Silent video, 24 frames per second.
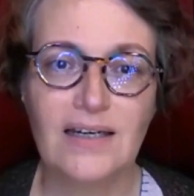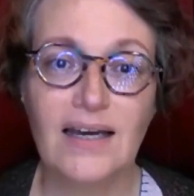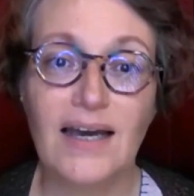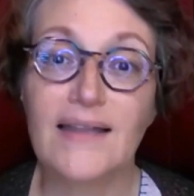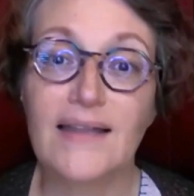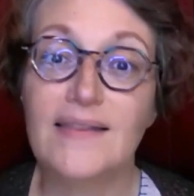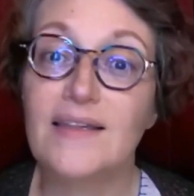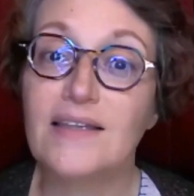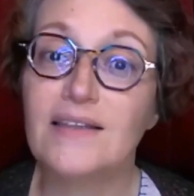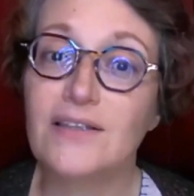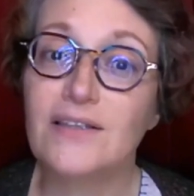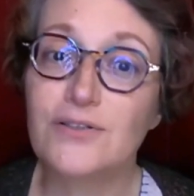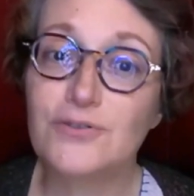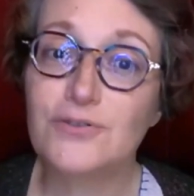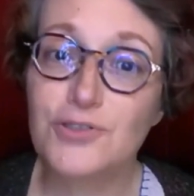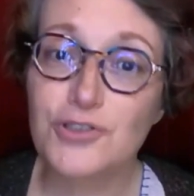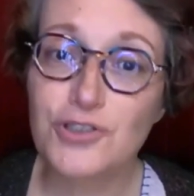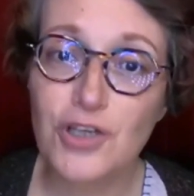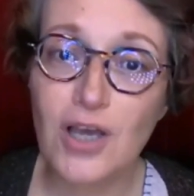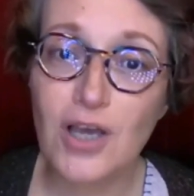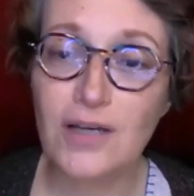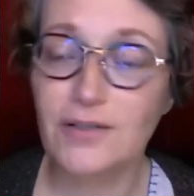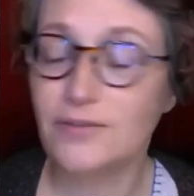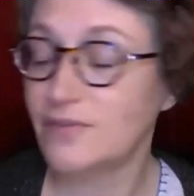And then there's
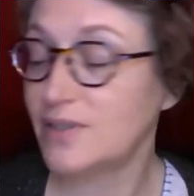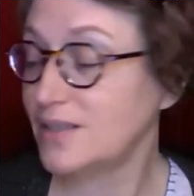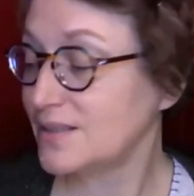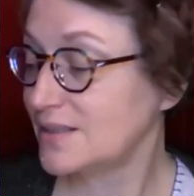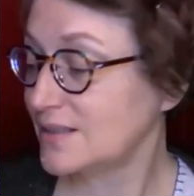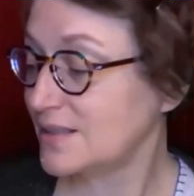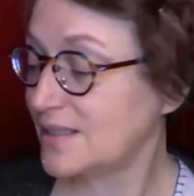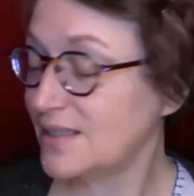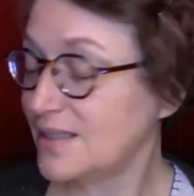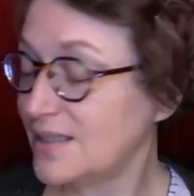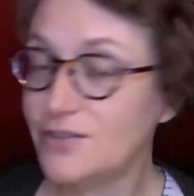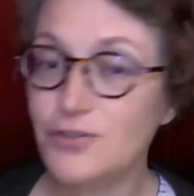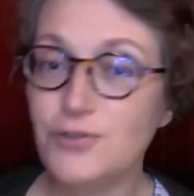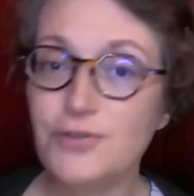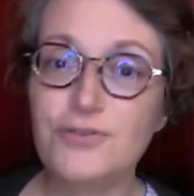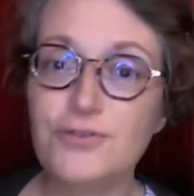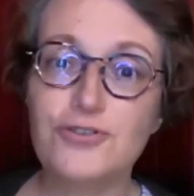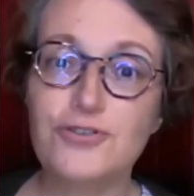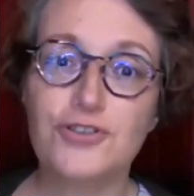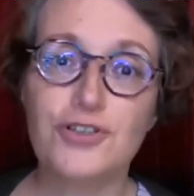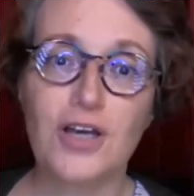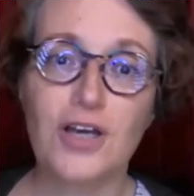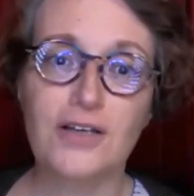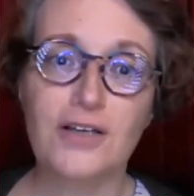genre. Get your
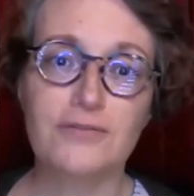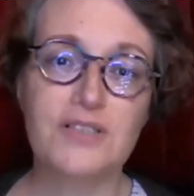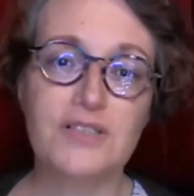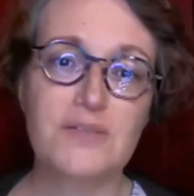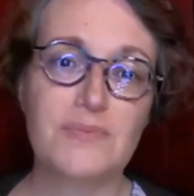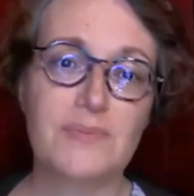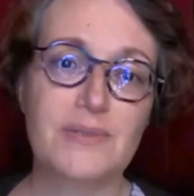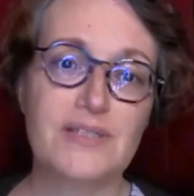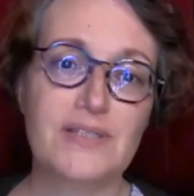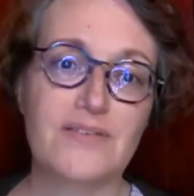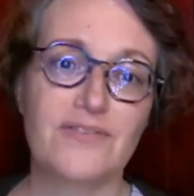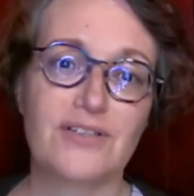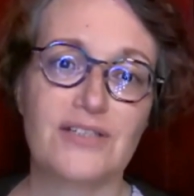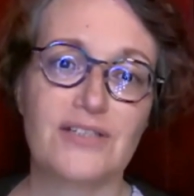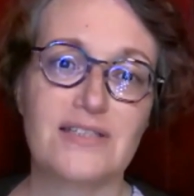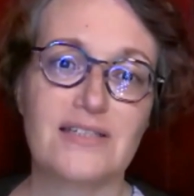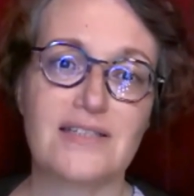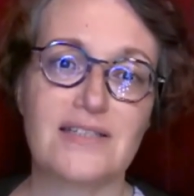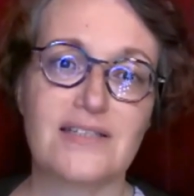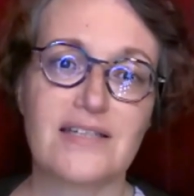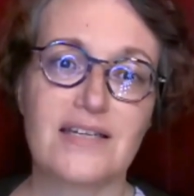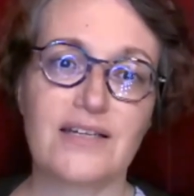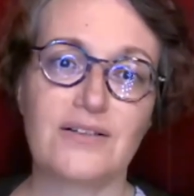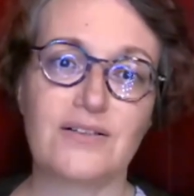genre specific
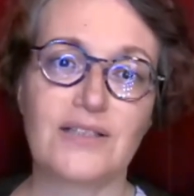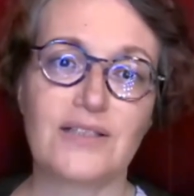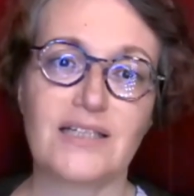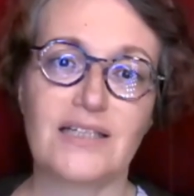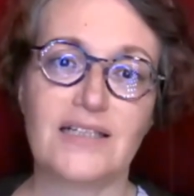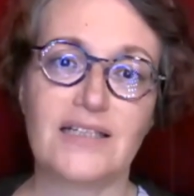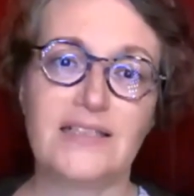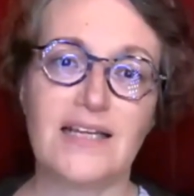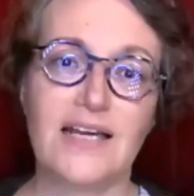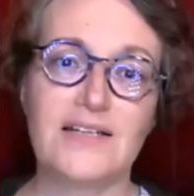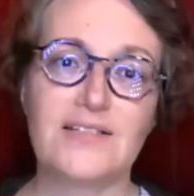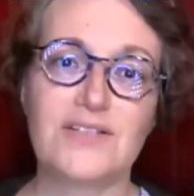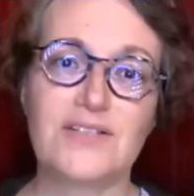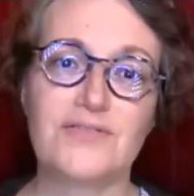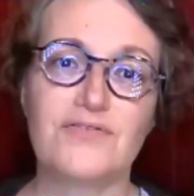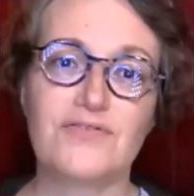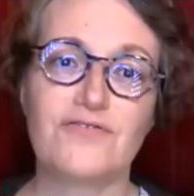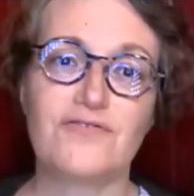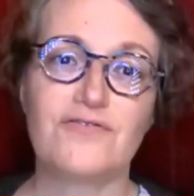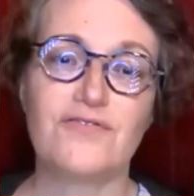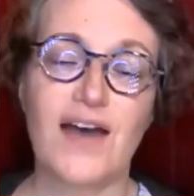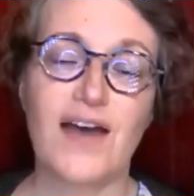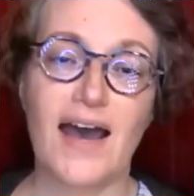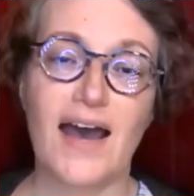detail in as
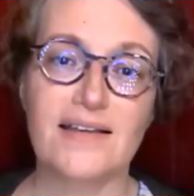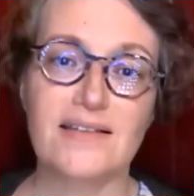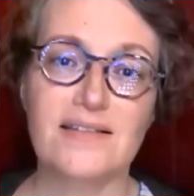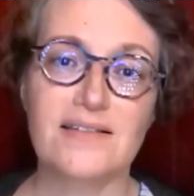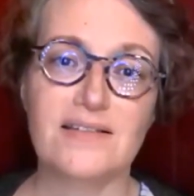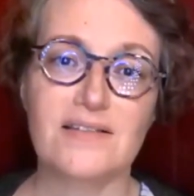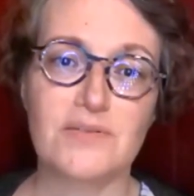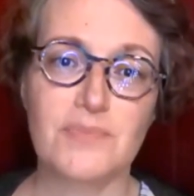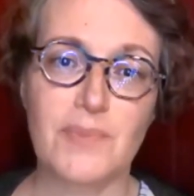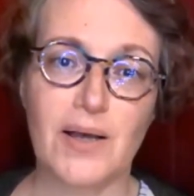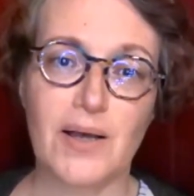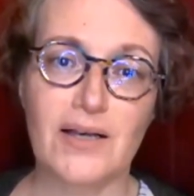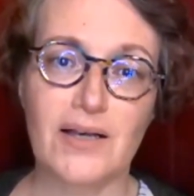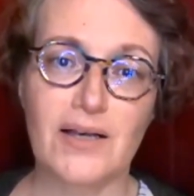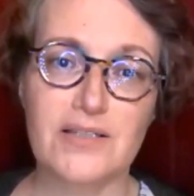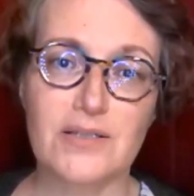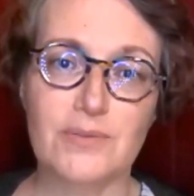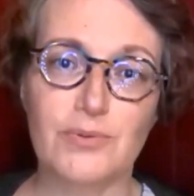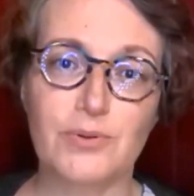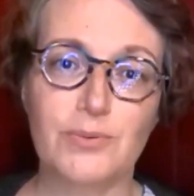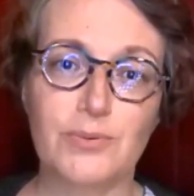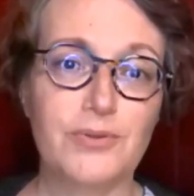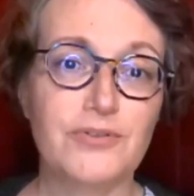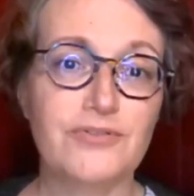fast as
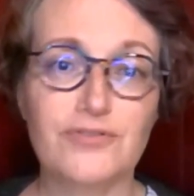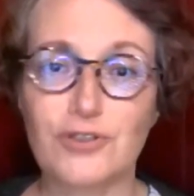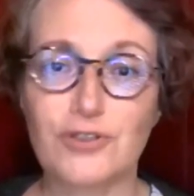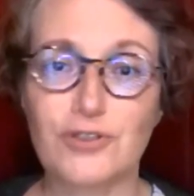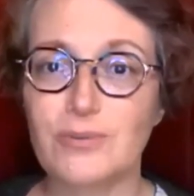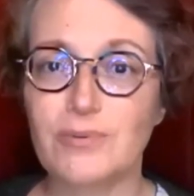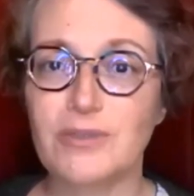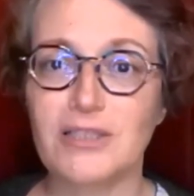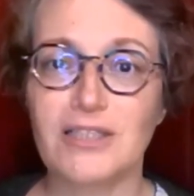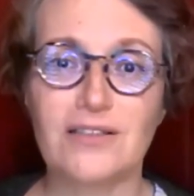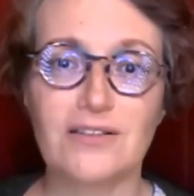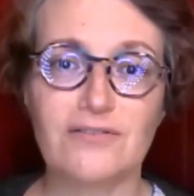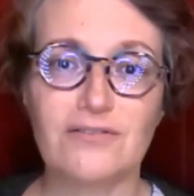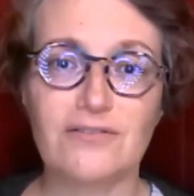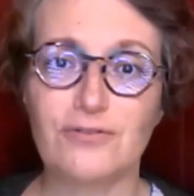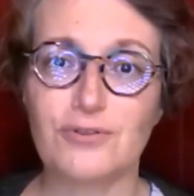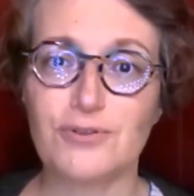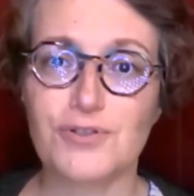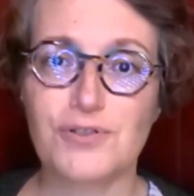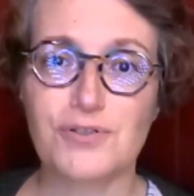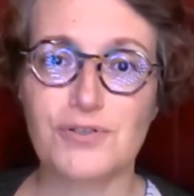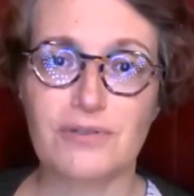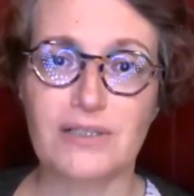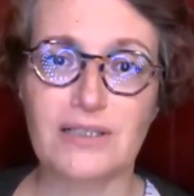possible, preferably in the
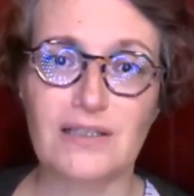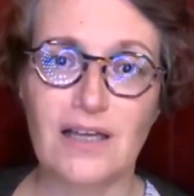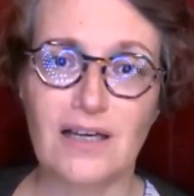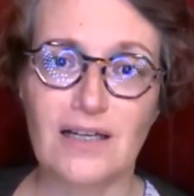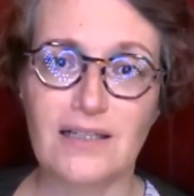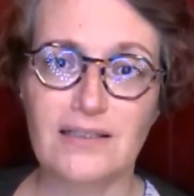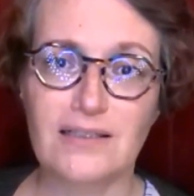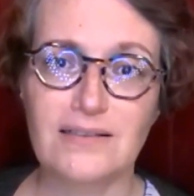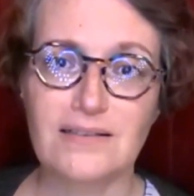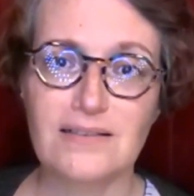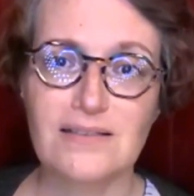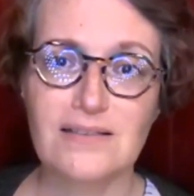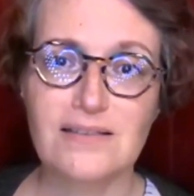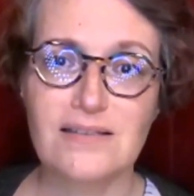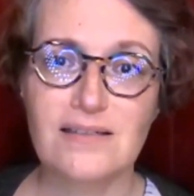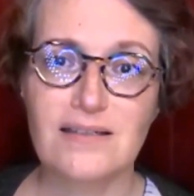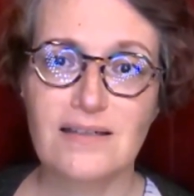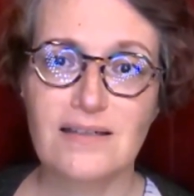first 3 lines.